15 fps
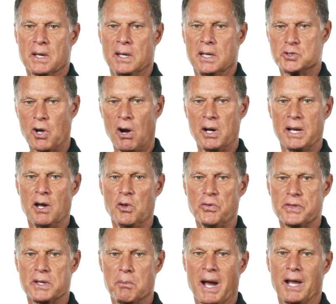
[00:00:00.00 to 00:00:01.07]
It's heart
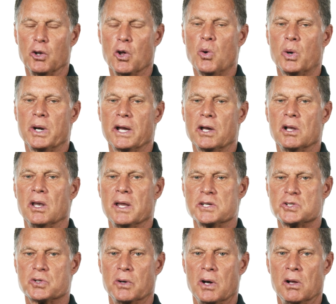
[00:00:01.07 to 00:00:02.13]
healthy by lowering
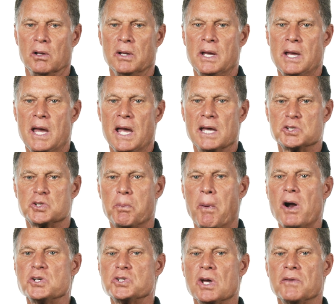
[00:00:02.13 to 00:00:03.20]
cholesterol and
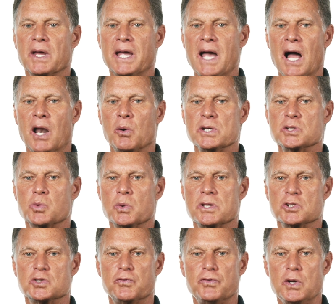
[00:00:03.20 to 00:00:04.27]
sparse on the calories, with
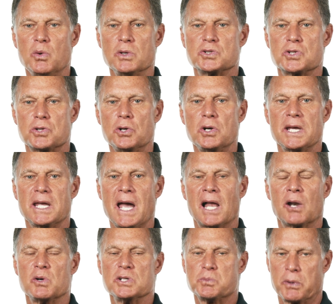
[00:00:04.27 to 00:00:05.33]
as few as 30
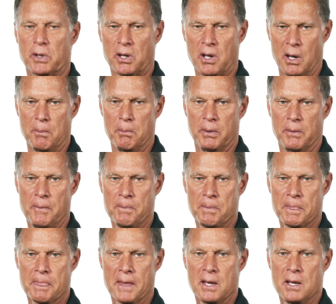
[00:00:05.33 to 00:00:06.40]
calories per cup.
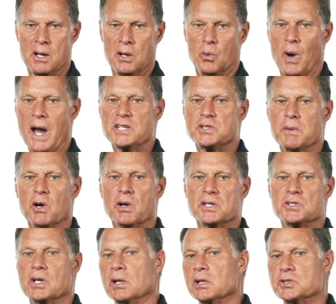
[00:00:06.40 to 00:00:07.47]
Rice milk
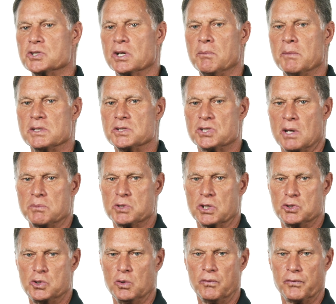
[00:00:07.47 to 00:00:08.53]
is a legitimate
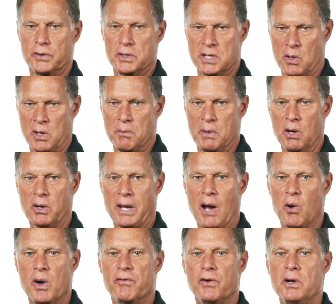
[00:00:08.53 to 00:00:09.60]
substitute for dairy milk.
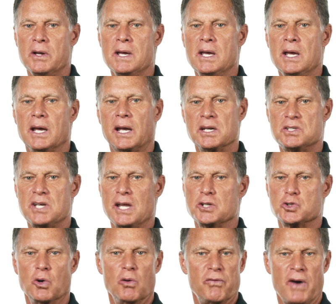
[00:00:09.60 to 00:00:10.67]
However, it
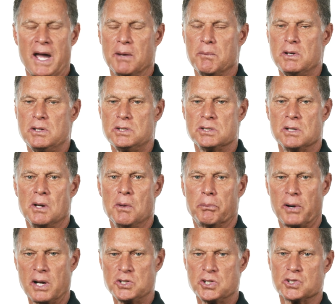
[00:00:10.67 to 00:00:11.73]
contains no vitamins,
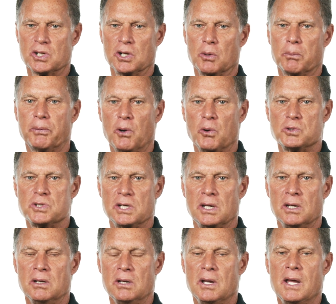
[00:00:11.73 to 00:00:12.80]
precious little
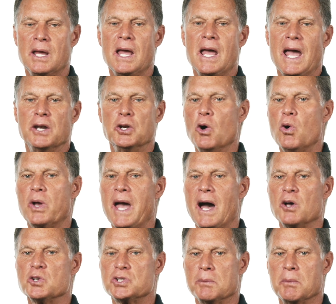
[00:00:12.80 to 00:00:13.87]
protein, and no
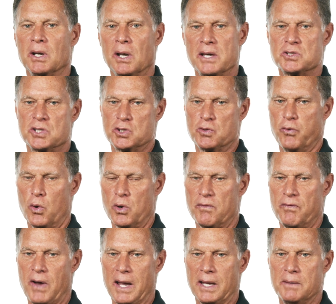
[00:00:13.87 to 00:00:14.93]
calcium unless it's
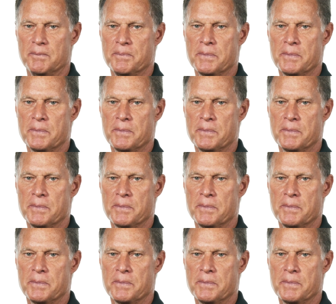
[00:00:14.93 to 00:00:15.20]
fortified.